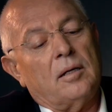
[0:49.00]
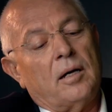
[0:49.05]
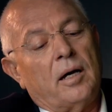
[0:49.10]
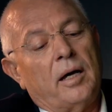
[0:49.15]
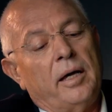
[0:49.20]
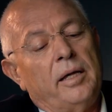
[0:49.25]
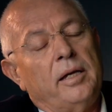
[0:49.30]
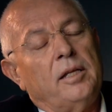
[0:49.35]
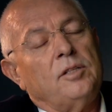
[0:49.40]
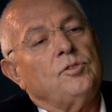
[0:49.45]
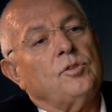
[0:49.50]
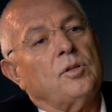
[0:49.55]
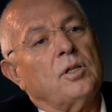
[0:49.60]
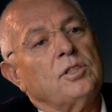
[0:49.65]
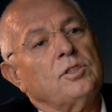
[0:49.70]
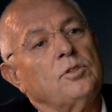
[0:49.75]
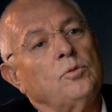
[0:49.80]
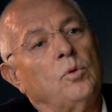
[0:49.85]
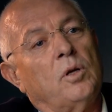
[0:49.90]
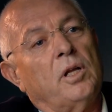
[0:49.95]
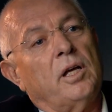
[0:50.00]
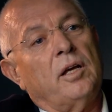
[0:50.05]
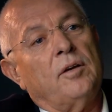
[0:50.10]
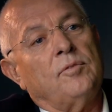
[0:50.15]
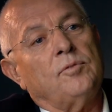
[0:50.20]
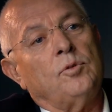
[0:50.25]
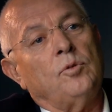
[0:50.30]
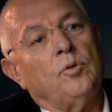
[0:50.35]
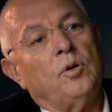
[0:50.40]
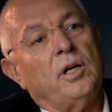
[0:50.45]
Higher education will
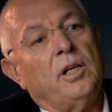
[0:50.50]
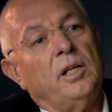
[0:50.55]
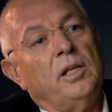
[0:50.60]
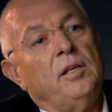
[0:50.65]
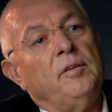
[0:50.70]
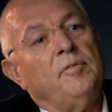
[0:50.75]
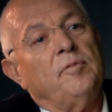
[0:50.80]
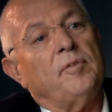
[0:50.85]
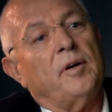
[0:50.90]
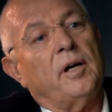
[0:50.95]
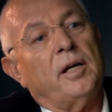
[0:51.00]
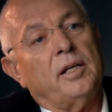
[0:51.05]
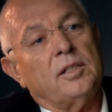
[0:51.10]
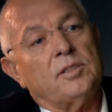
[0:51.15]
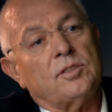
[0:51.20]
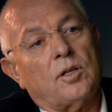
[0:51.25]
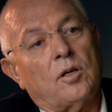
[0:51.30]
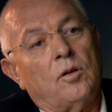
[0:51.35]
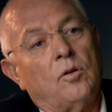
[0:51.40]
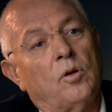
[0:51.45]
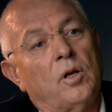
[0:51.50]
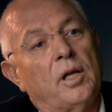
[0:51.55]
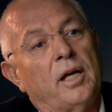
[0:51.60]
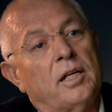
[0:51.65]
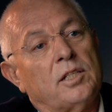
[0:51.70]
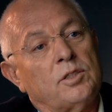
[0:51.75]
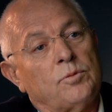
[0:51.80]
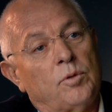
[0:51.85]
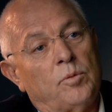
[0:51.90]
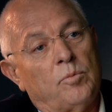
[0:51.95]
have to redefine its role
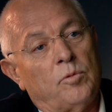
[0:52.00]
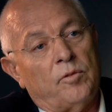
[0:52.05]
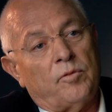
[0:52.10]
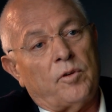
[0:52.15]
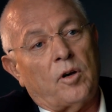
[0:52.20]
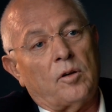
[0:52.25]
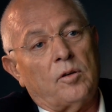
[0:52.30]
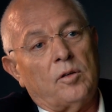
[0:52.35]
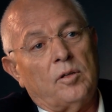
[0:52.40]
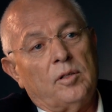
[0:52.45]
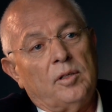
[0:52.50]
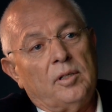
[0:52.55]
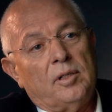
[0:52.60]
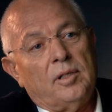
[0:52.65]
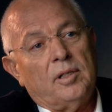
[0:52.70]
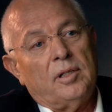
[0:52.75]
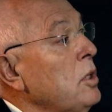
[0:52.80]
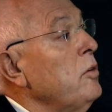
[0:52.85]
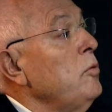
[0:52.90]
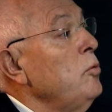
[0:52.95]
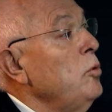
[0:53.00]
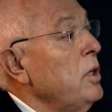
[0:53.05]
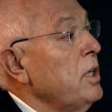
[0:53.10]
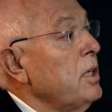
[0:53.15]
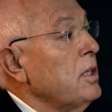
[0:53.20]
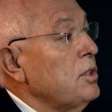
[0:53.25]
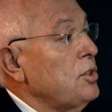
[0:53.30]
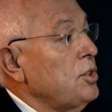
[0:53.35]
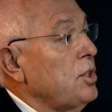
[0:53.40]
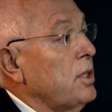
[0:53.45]
as we move on. The world of
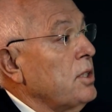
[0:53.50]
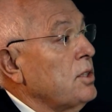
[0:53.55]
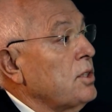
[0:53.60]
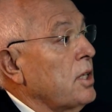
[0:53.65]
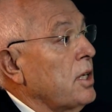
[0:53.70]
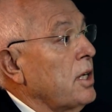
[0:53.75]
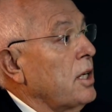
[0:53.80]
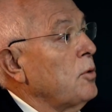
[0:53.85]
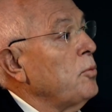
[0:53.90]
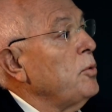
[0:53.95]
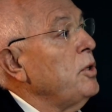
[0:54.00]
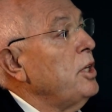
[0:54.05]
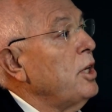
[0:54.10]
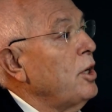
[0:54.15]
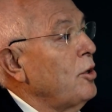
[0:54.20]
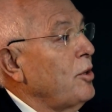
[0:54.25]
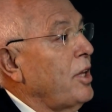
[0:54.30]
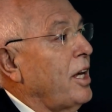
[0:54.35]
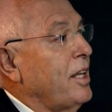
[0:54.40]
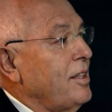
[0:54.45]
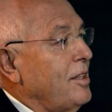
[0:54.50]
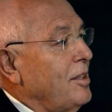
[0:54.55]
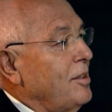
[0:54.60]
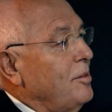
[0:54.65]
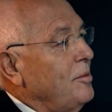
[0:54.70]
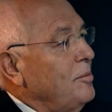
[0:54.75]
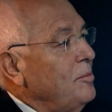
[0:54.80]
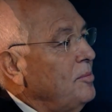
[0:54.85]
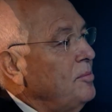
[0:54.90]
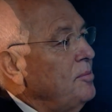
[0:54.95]
work is changing and we know that.
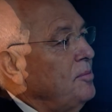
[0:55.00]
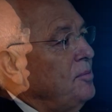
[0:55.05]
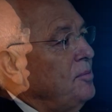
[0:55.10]
So to a